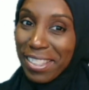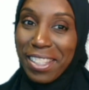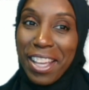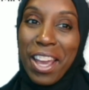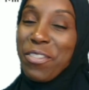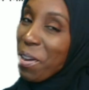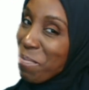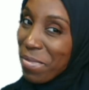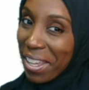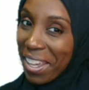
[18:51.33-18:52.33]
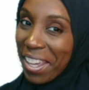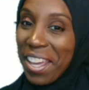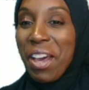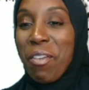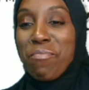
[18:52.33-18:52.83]
from me,
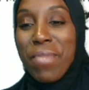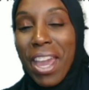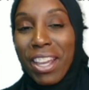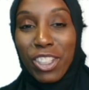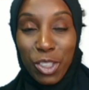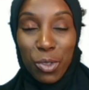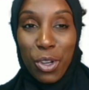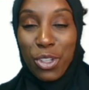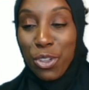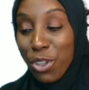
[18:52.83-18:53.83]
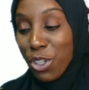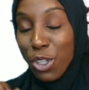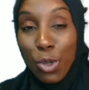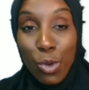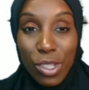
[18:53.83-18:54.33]
make sure you're
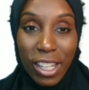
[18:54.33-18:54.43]
using it.